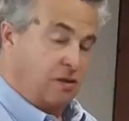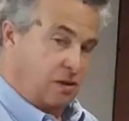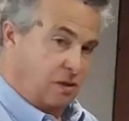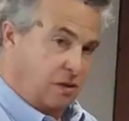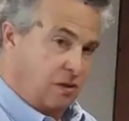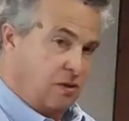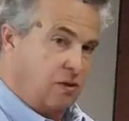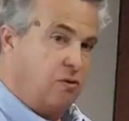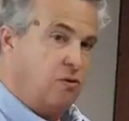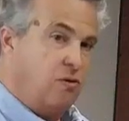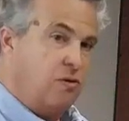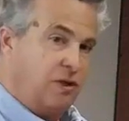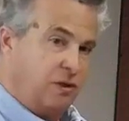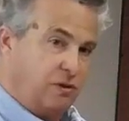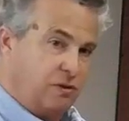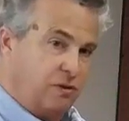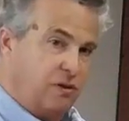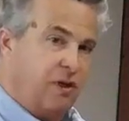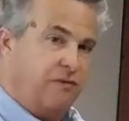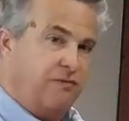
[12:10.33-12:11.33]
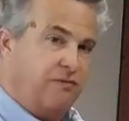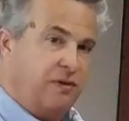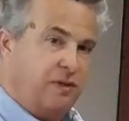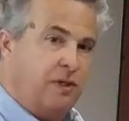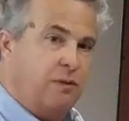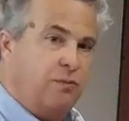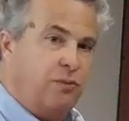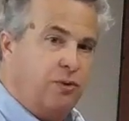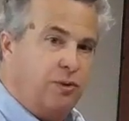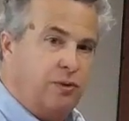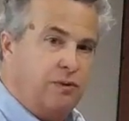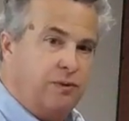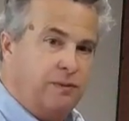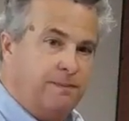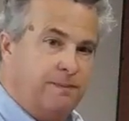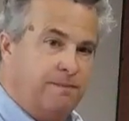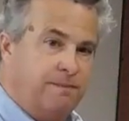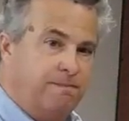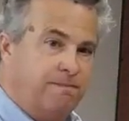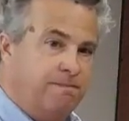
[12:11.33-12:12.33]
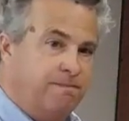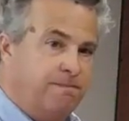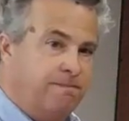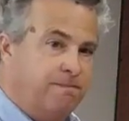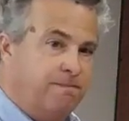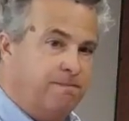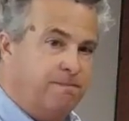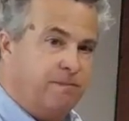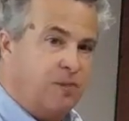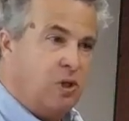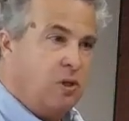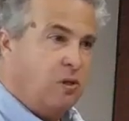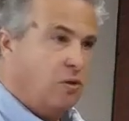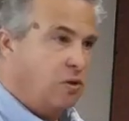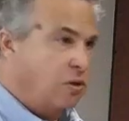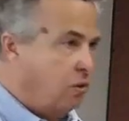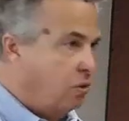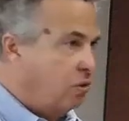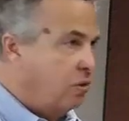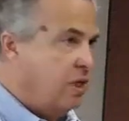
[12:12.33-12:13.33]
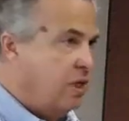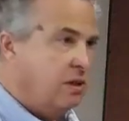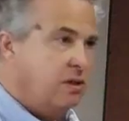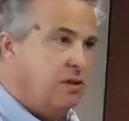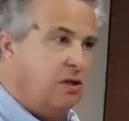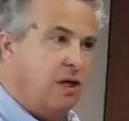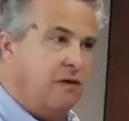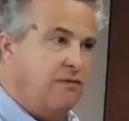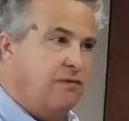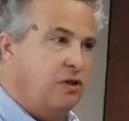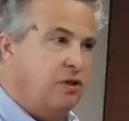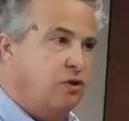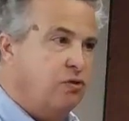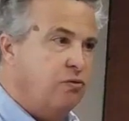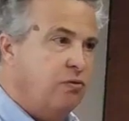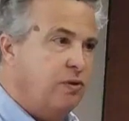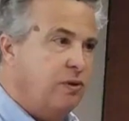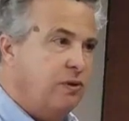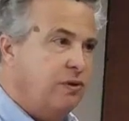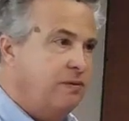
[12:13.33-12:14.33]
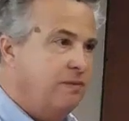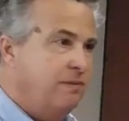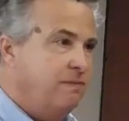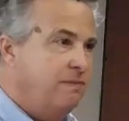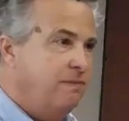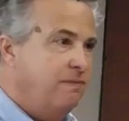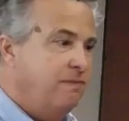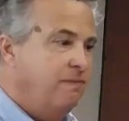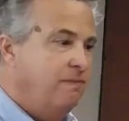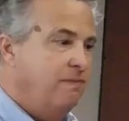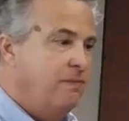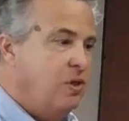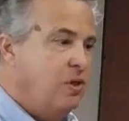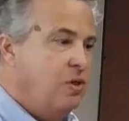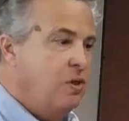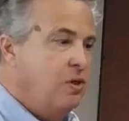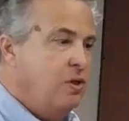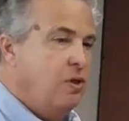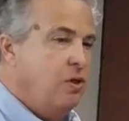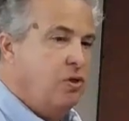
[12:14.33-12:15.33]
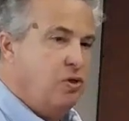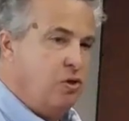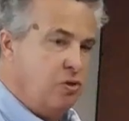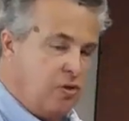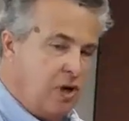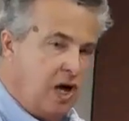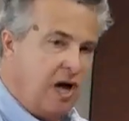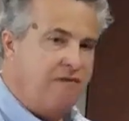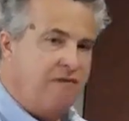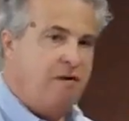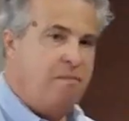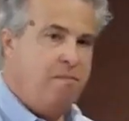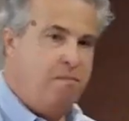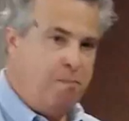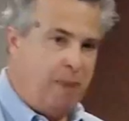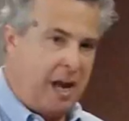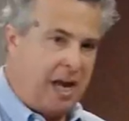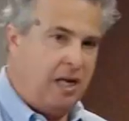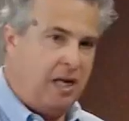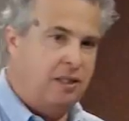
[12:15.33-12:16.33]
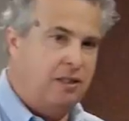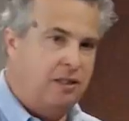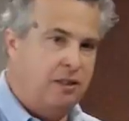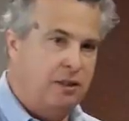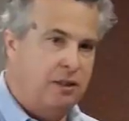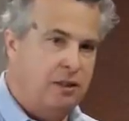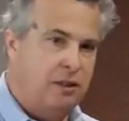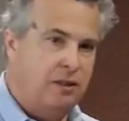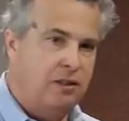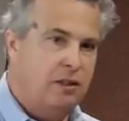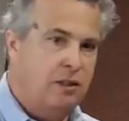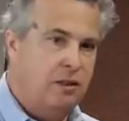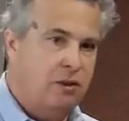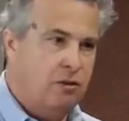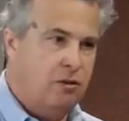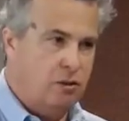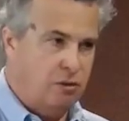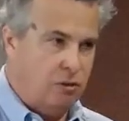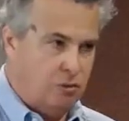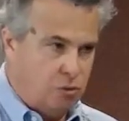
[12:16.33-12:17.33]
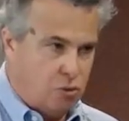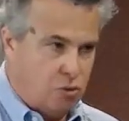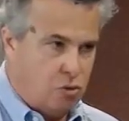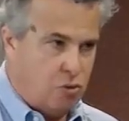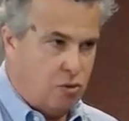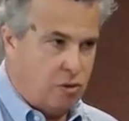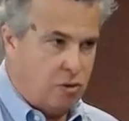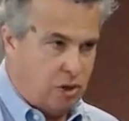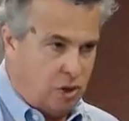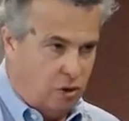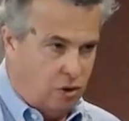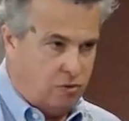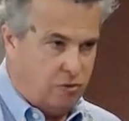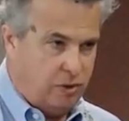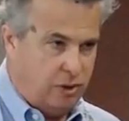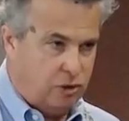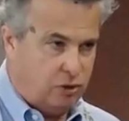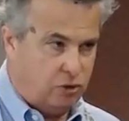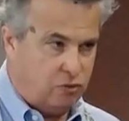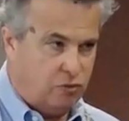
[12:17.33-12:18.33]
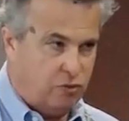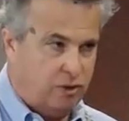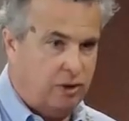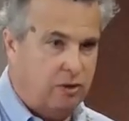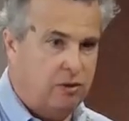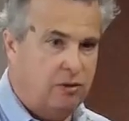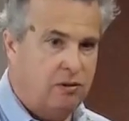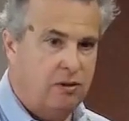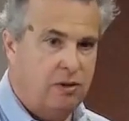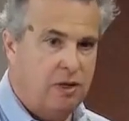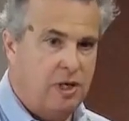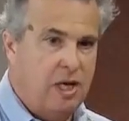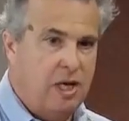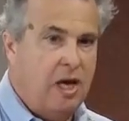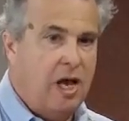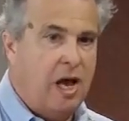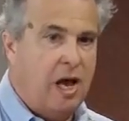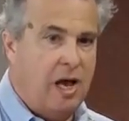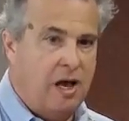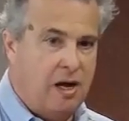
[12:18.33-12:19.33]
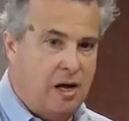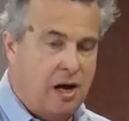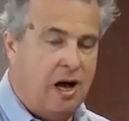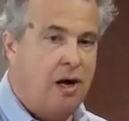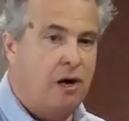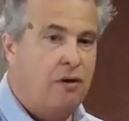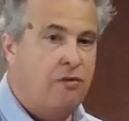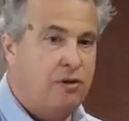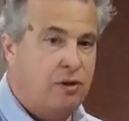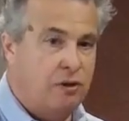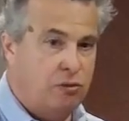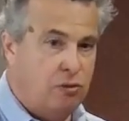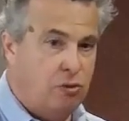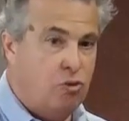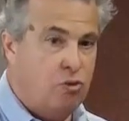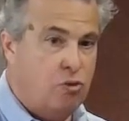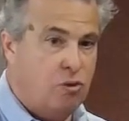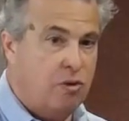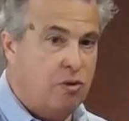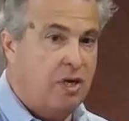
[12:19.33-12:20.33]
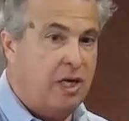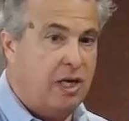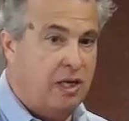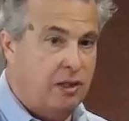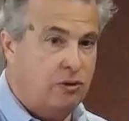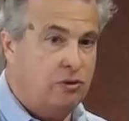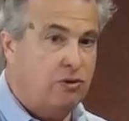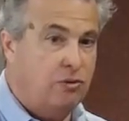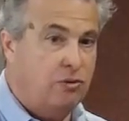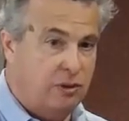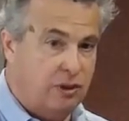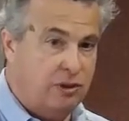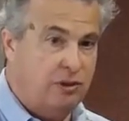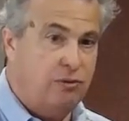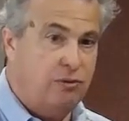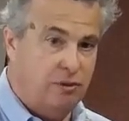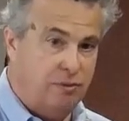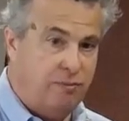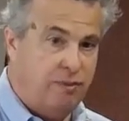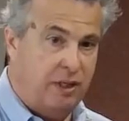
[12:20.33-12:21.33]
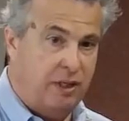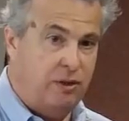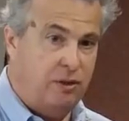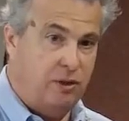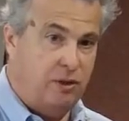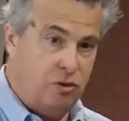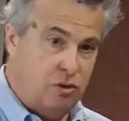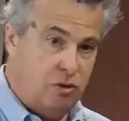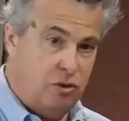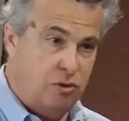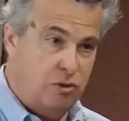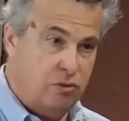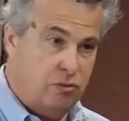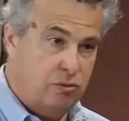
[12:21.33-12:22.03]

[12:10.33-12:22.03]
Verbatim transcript: The Lord has left the temple. The Lord has left Israel. You have abandoned the Lord, O Israel, and now the Lord is going to abandon you.